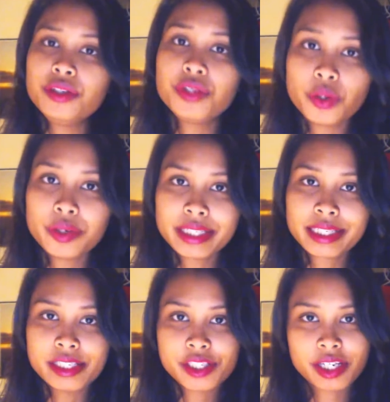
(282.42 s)
You know the
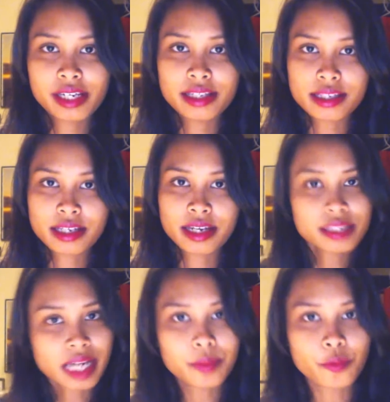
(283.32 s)
cliche, they say
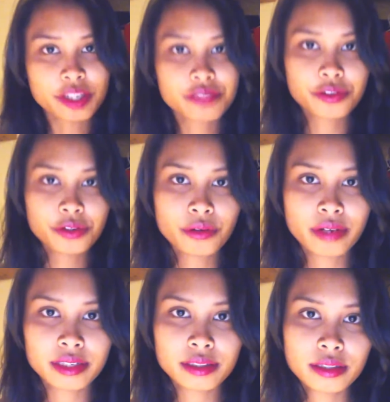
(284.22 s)
time waits for no
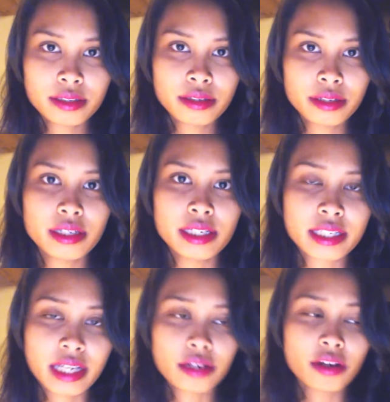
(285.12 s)
one.
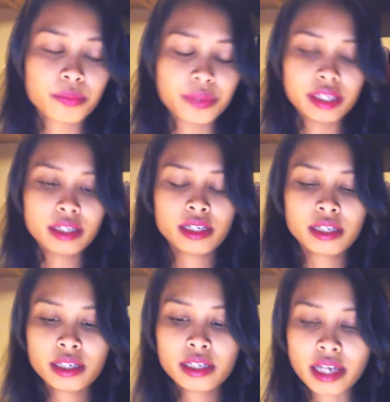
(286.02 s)
It cannot be
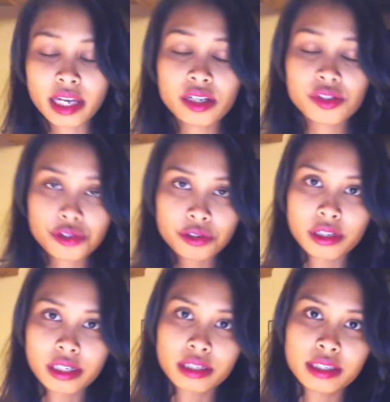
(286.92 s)
any
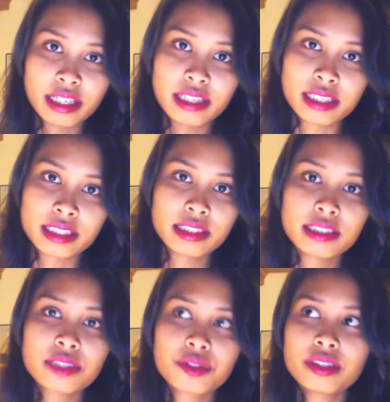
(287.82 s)
truer than this.
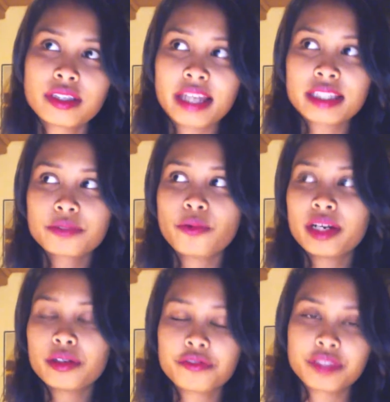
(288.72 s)
That's
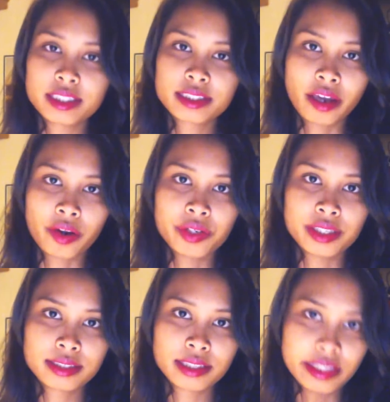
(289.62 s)
one of the
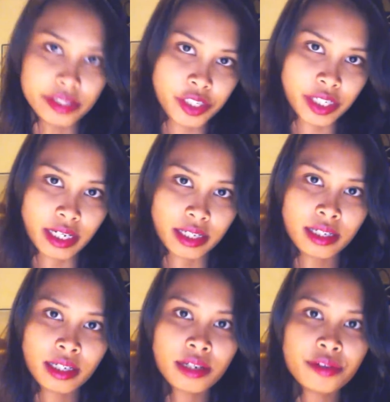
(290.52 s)
scariest cliche
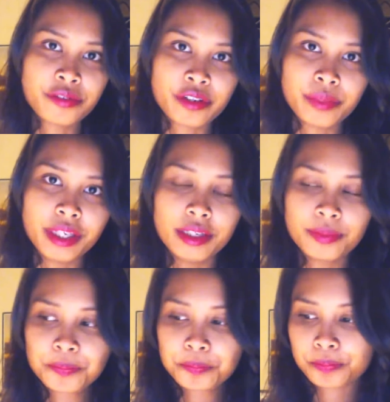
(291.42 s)
for me.